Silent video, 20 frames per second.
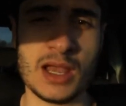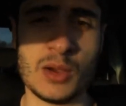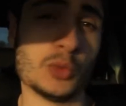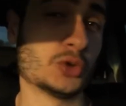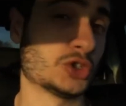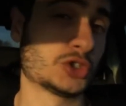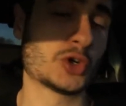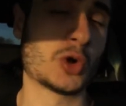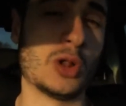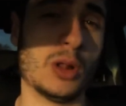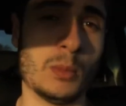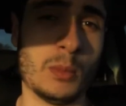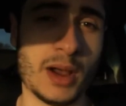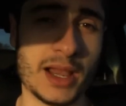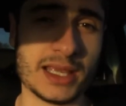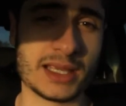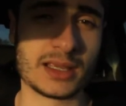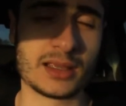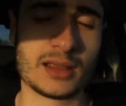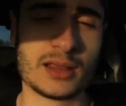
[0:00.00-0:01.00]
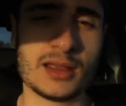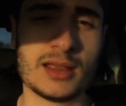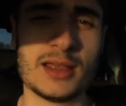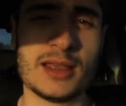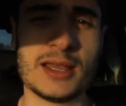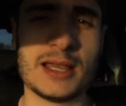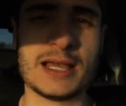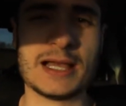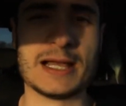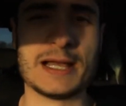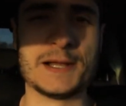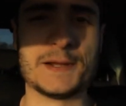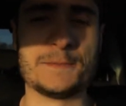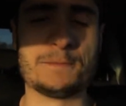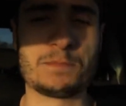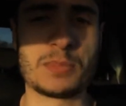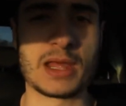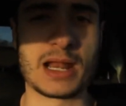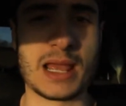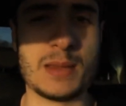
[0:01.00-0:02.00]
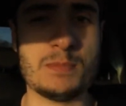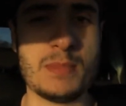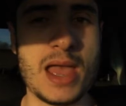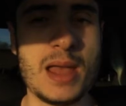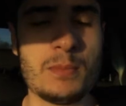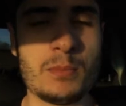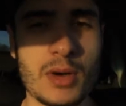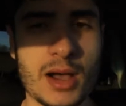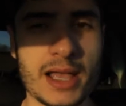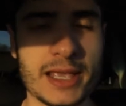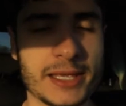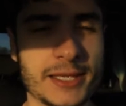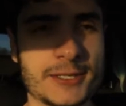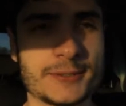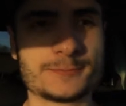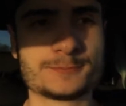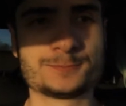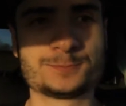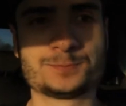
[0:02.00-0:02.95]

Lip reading: we'll just call him Mike, and I met Mike,